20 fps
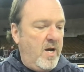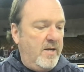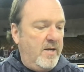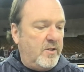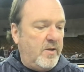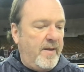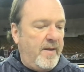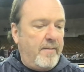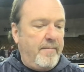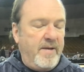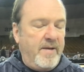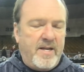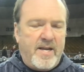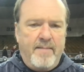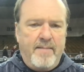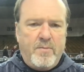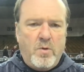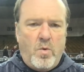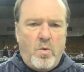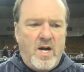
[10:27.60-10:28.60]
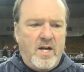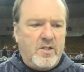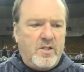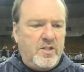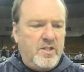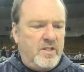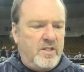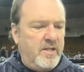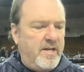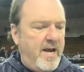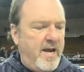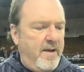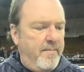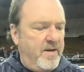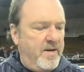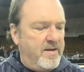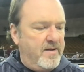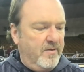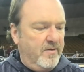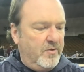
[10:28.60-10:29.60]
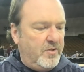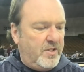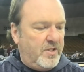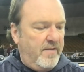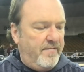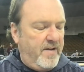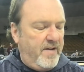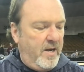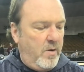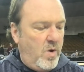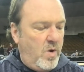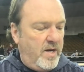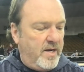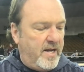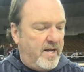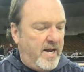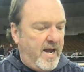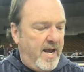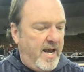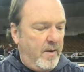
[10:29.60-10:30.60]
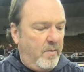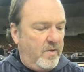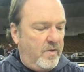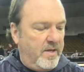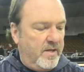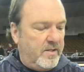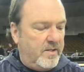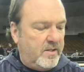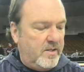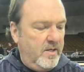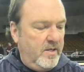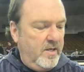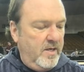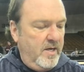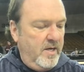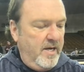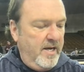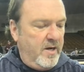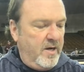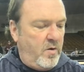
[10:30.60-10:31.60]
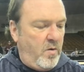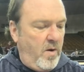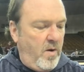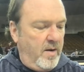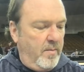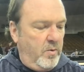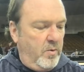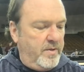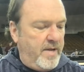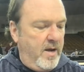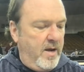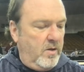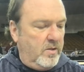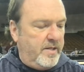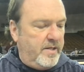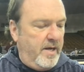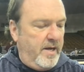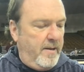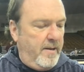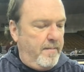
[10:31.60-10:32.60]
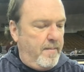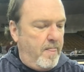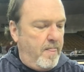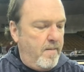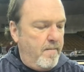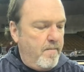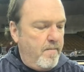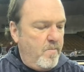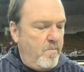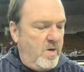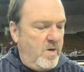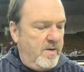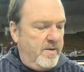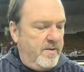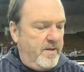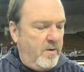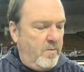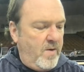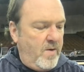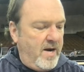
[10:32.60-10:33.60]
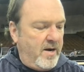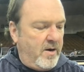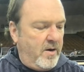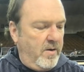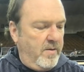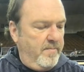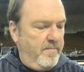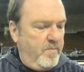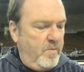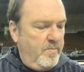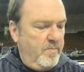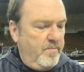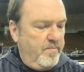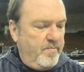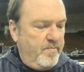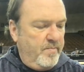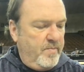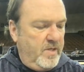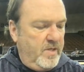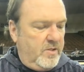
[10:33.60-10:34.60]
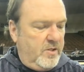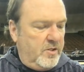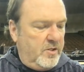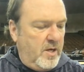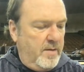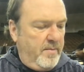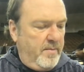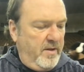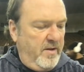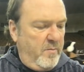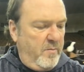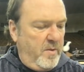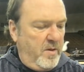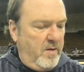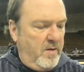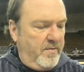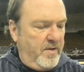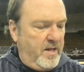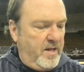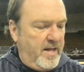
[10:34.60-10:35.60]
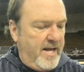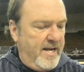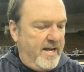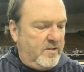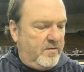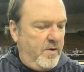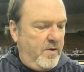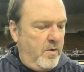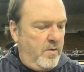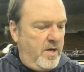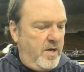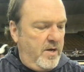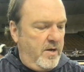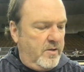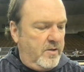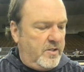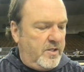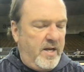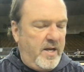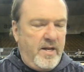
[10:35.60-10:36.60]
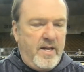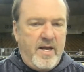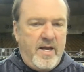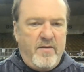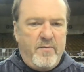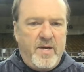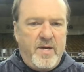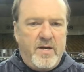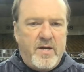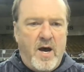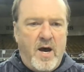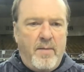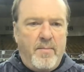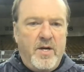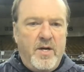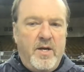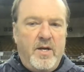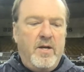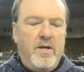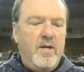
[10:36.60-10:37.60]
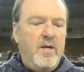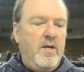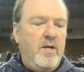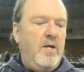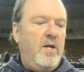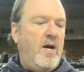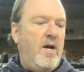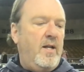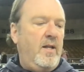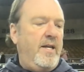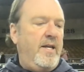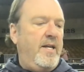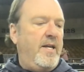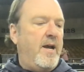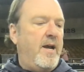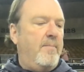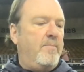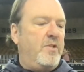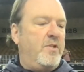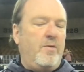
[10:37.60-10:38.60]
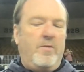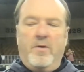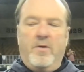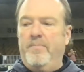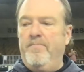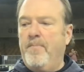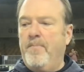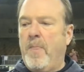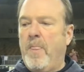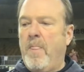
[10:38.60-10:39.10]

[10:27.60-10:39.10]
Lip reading: So that'll be a game to watch today, but we'll see if anyone can hang with this incredible Dale team. Their record is just unbelievable over the last few years, and they have been dominant leading up to the